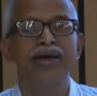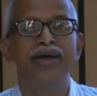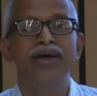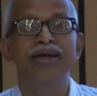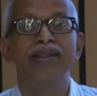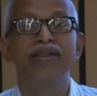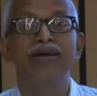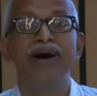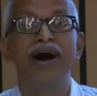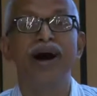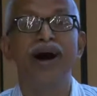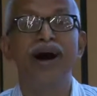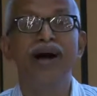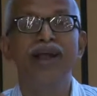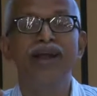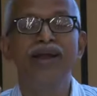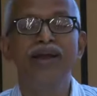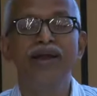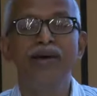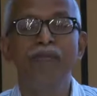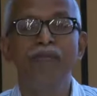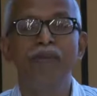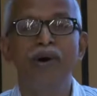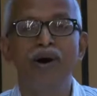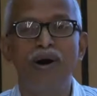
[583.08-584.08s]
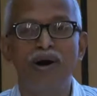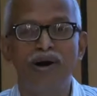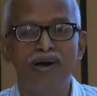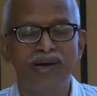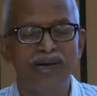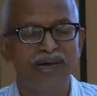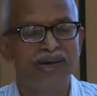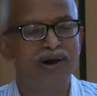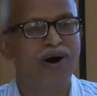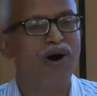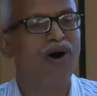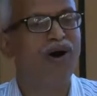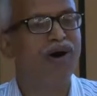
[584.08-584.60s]
in the early
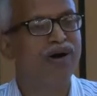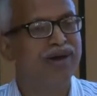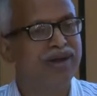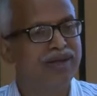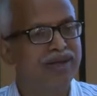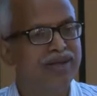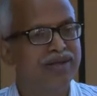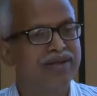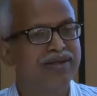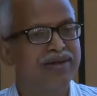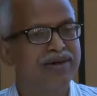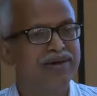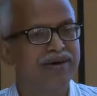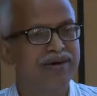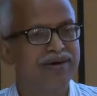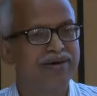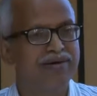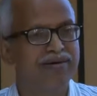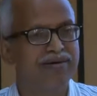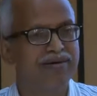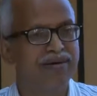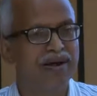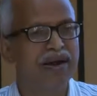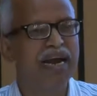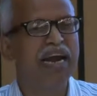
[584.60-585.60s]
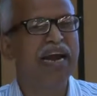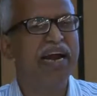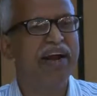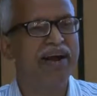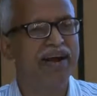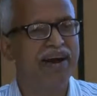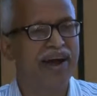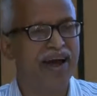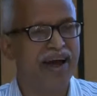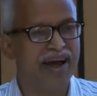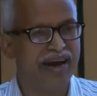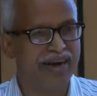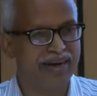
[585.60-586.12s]
morning or in the late
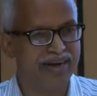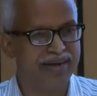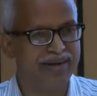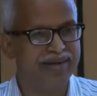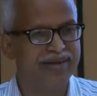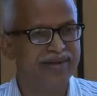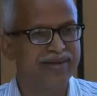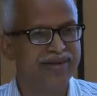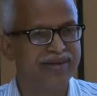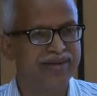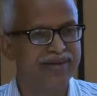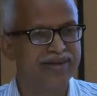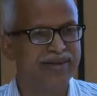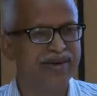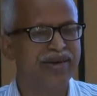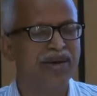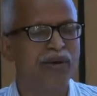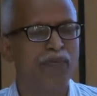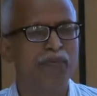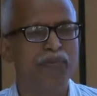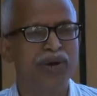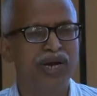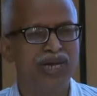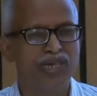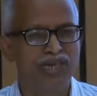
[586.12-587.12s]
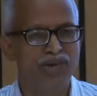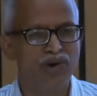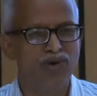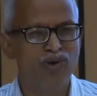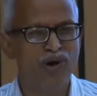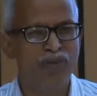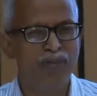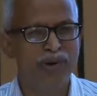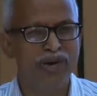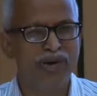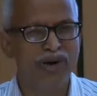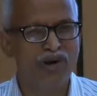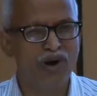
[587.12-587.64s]
night, the temperature will
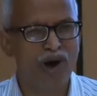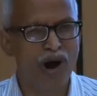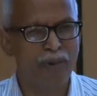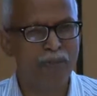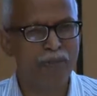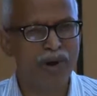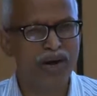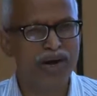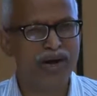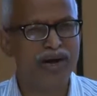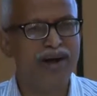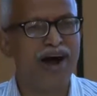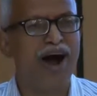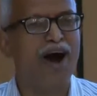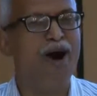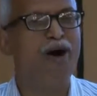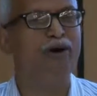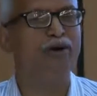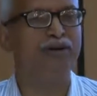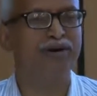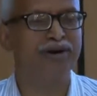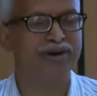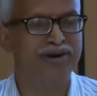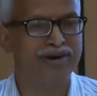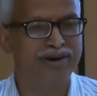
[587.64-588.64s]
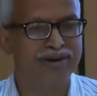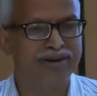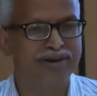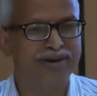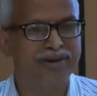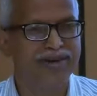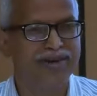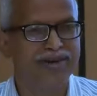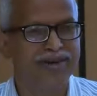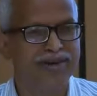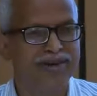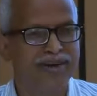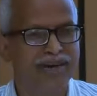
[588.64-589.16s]
be dropping down.
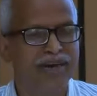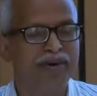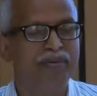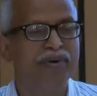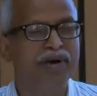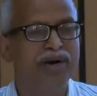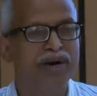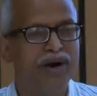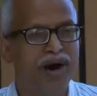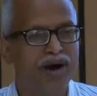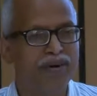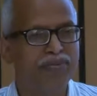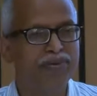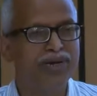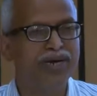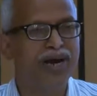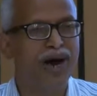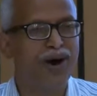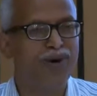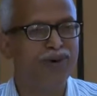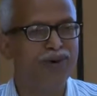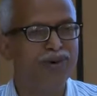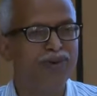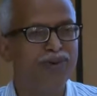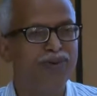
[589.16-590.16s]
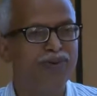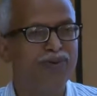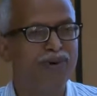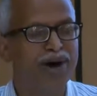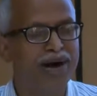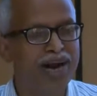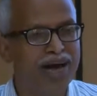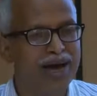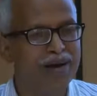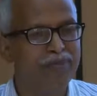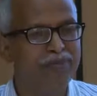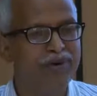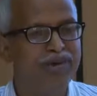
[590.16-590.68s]
If it drops down, what
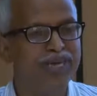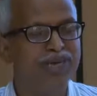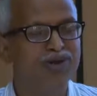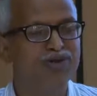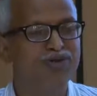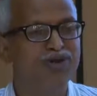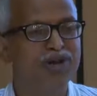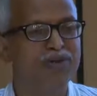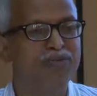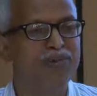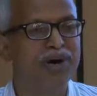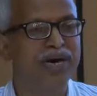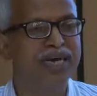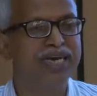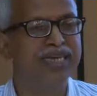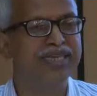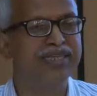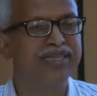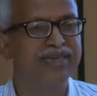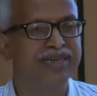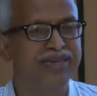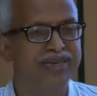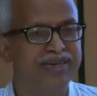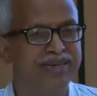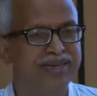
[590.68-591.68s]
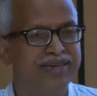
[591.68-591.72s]
happens to the moisture?